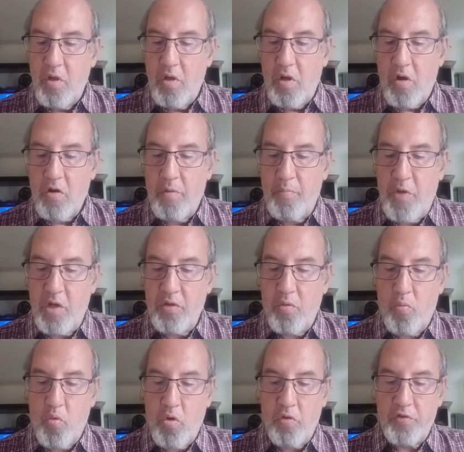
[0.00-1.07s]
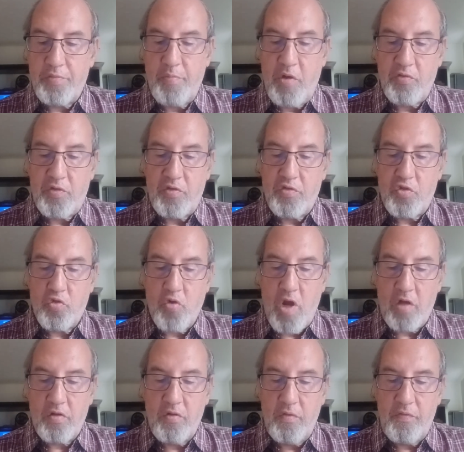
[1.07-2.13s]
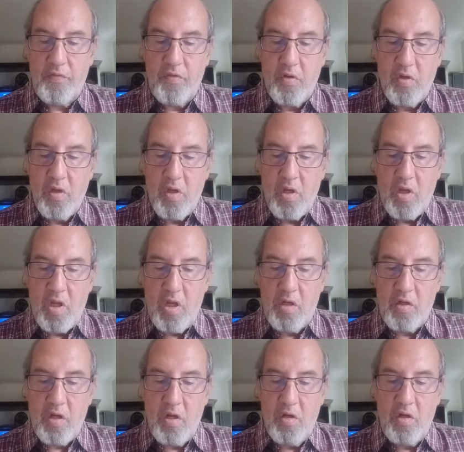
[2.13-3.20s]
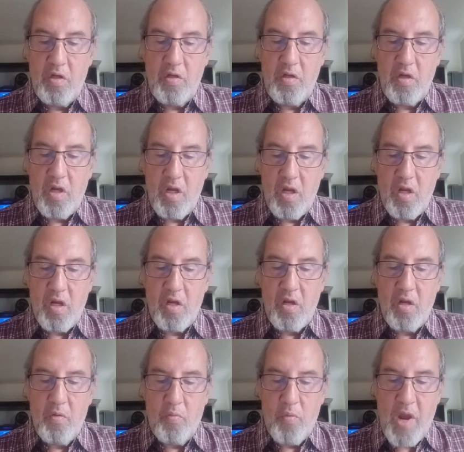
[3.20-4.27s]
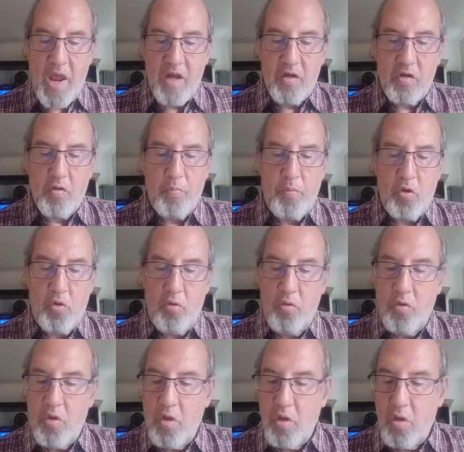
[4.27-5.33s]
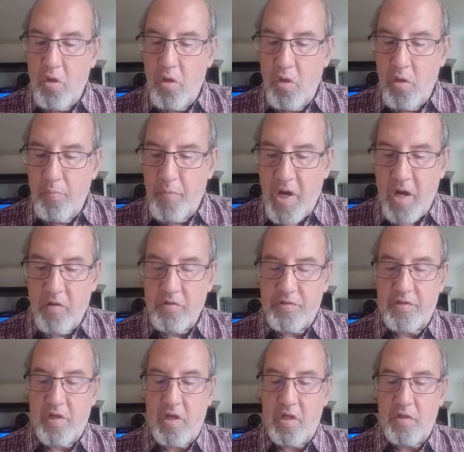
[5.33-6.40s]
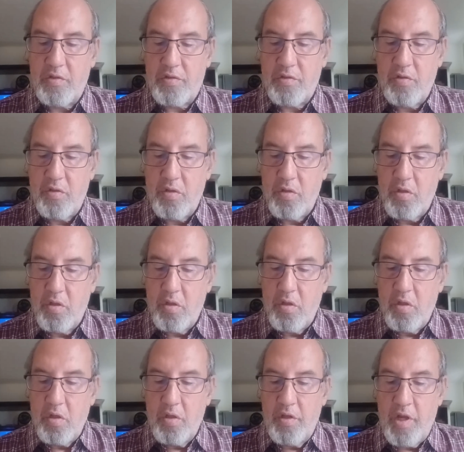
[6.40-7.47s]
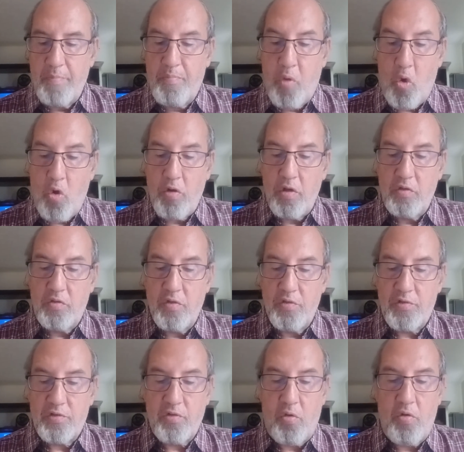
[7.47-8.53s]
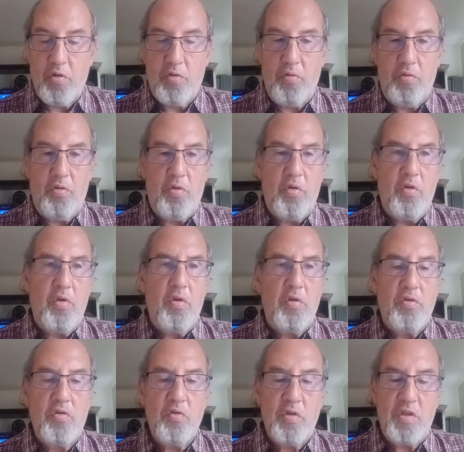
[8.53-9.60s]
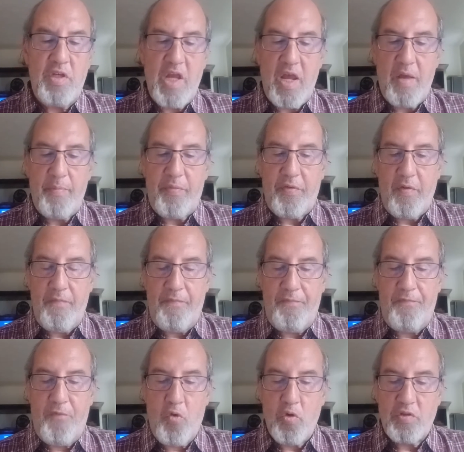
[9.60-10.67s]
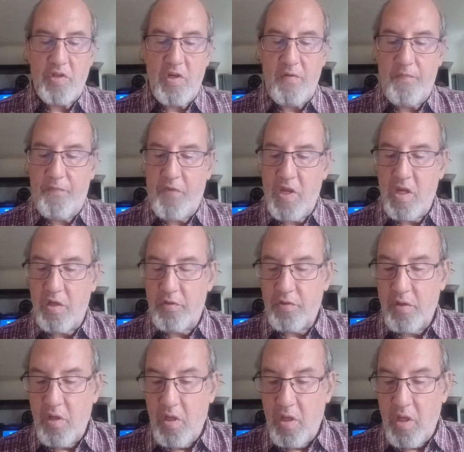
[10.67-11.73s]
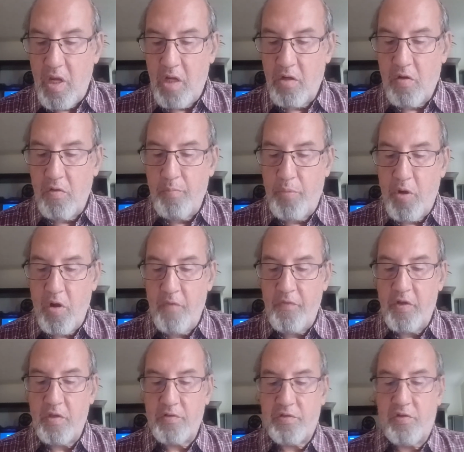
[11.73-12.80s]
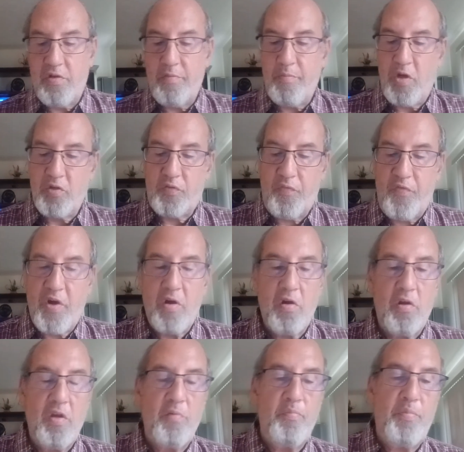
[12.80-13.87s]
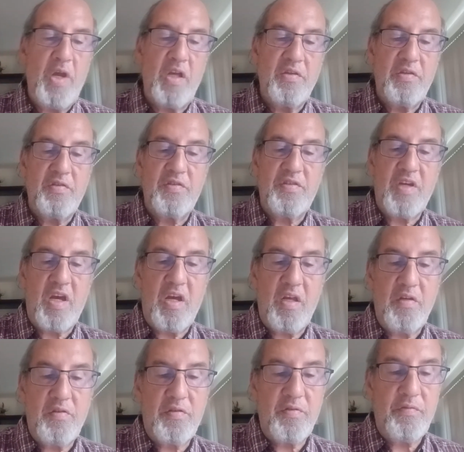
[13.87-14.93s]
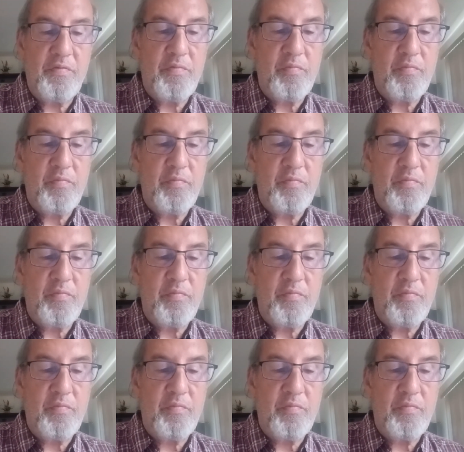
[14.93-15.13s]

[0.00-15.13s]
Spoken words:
are among the world's most destructive and ineradicable parasites. They bore into the soil to a depth of 14 feet and are impervious to the most virulent pesticides.